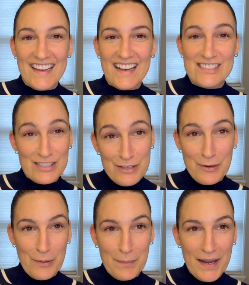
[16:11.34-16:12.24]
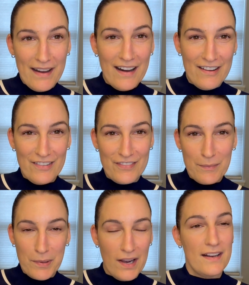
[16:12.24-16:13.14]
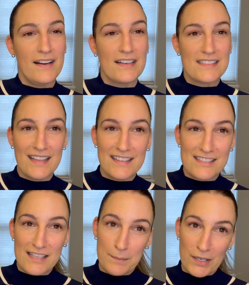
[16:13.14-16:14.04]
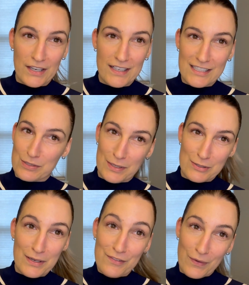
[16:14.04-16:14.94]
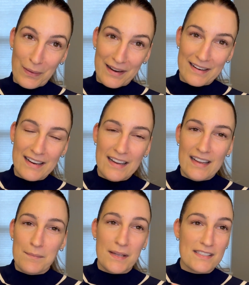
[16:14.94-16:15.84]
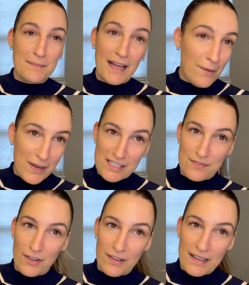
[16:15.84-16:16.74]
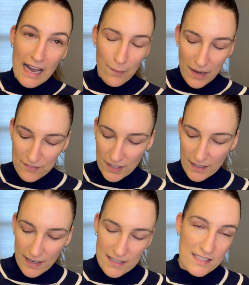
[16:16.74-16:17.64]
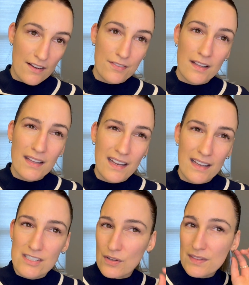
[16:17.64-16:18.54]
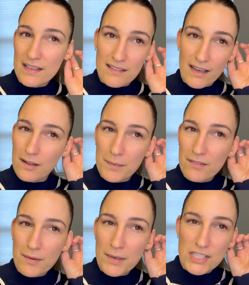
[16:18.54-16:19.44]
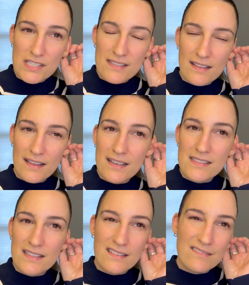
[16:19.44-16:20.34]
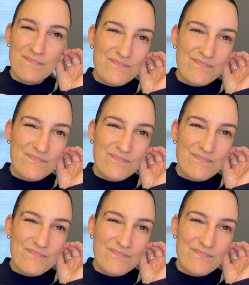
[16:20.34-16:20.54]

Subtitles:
tube of product in the summer in 2024 because I'm not wasteful. However, I definitely don't think that I'll be repurchasing this, and